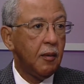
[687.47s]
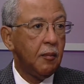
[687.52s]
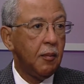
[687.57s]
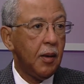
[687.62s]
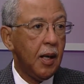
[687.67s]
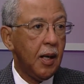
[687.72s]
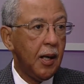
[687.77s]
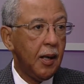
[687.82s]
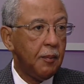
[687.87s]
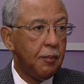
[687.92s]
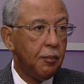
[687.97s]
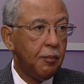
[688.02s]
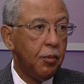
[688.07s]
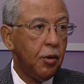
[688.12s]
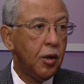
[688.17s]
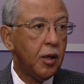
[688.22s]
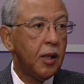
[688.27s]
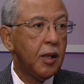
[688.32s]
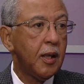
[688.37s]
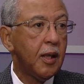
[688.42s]
by
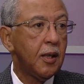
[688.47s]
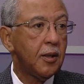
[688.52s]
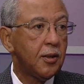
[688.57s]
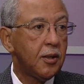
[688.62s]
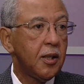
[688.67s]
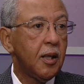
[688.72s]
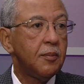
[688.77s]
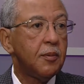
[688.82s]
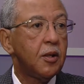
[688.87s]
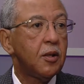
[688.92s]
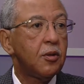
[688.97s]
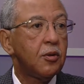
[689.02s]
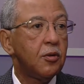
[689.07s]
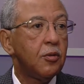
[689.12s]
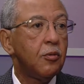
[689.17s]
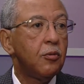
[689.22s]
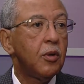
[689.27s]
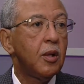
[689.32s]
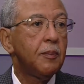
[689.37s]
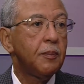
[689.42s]
putting in something
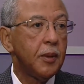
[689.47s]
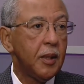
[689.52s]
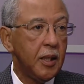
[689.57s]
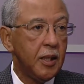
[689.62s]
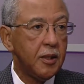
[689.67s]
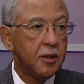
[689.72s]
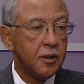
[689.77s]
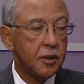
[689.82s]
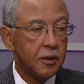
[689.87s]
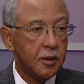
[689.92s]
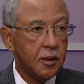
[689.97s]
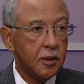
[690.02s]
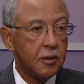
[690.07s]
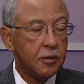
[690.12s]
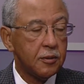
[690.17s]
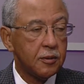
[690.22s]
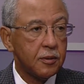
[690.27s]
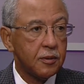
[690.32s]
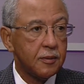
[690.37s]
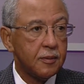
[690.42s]
to replace the disc.